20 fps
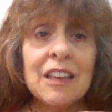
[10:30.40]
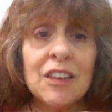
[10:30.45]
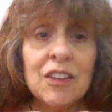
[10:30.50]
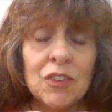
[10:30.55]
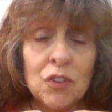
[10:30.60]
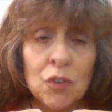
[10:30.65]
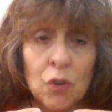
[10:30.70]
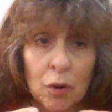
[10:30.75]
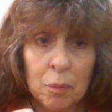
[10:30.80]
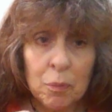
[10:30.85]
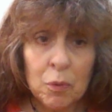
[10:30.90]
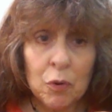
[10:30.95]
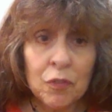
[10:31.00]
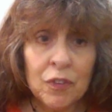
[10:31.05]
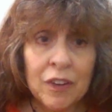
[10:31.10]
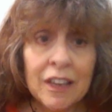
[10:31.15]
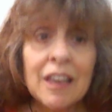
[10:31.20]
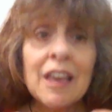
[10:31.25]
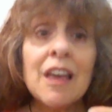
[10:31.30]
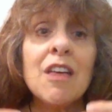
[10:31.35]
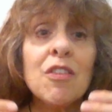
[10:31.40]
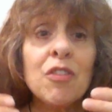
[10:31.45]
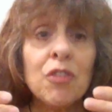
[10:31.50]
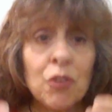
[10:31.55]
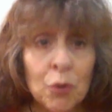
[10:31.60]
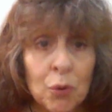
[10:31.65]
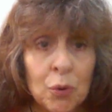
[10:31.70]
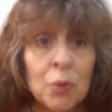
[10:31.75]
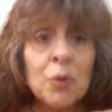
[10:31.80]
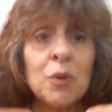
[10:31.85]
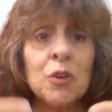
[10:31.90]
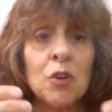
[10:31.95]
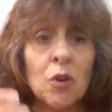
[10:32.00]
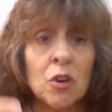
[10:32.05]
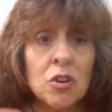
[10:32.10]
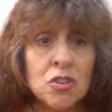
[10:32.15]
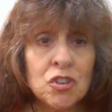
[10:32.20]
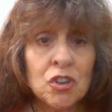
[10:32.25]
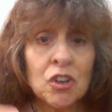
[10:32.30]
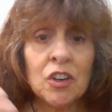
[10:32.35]
you're moving through
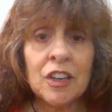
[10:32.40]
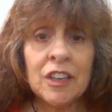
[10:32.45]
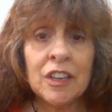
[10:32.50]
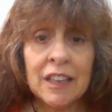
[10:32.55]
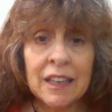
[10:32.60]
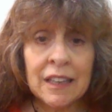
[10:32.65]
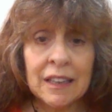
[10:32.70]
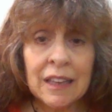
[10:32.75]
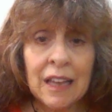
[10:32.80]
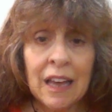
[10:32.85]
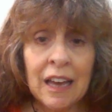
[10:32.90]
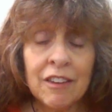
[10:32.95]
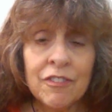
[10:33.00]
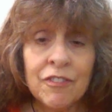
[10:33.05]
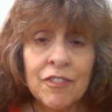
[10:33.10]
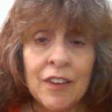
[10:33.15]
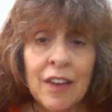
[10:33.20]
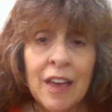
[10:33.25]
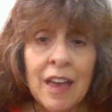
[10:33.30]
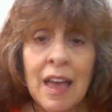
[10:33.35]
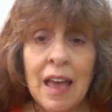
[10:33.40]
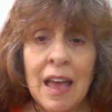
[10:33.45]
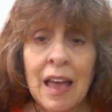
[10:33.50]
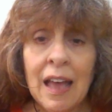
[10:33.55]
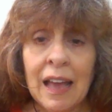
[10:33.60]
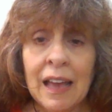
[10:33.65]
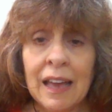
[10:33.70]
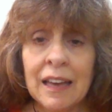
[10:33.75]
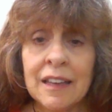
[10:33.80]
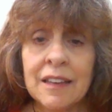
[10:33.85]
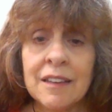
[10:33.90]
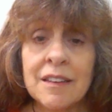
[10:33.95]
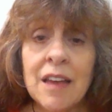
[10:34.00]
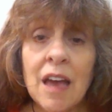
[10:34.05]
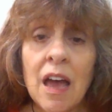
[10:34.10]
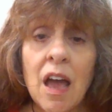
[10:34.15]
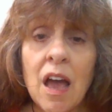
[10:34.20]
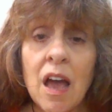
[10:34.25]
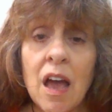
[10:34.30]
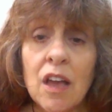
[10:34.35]
your journey in life,
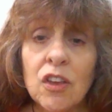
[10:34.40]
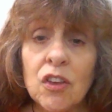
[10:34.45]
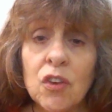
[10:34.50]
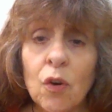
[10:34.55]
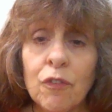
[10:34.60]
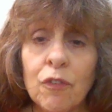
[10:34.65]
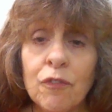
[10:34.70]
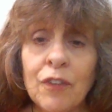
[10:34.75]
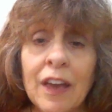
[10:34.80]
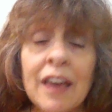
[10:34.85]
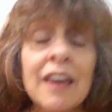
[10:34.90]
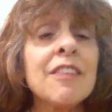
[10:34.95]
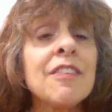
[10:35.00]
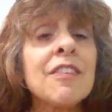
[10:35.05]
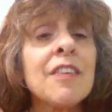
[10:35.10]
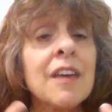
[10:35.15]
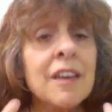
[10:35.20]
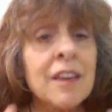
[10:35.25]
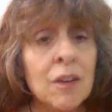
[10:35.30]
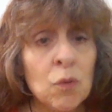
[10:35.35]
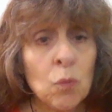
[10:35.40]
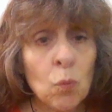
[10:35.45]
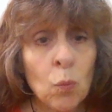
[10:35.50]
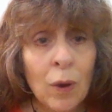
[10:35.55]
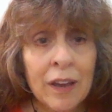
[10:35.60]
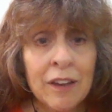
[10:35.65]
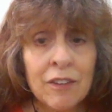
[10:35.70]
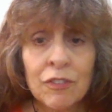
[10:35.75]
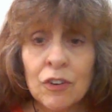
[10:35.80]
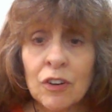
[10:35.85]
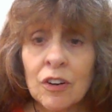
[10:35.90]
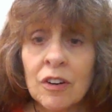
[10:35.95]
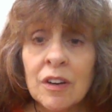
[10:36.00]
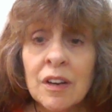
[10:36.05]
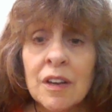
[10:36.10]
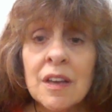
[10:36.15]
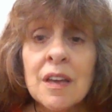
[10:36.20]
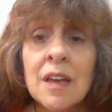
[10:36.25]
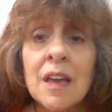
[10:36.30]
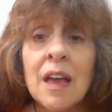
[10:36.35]
and your faith can
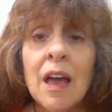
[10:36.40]
waver,